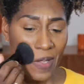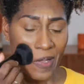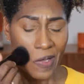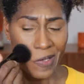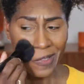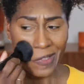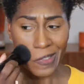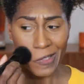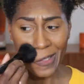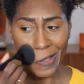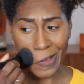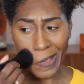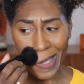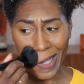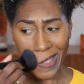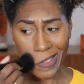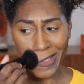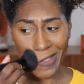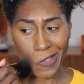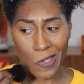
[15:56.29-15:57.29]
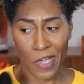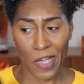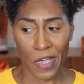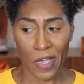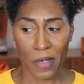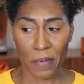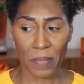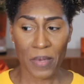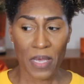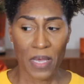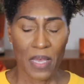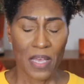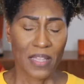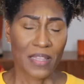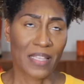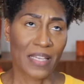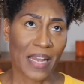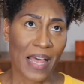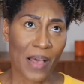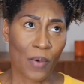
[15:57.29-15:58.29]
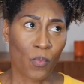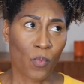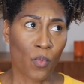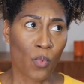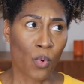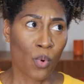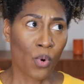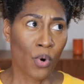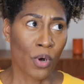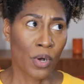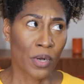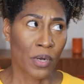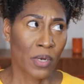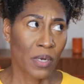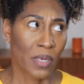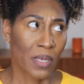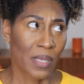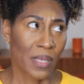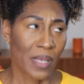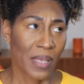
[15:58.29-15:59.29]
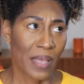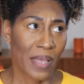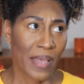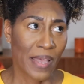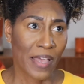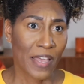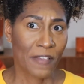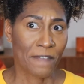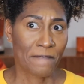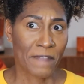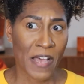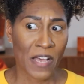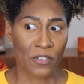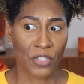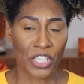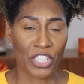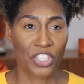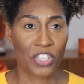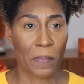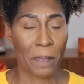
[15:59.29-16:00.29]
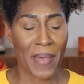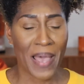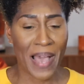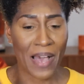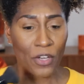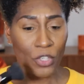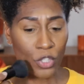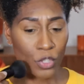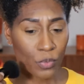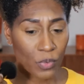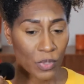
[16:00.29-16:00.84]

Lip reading: I think the last time that I wore a foundation powder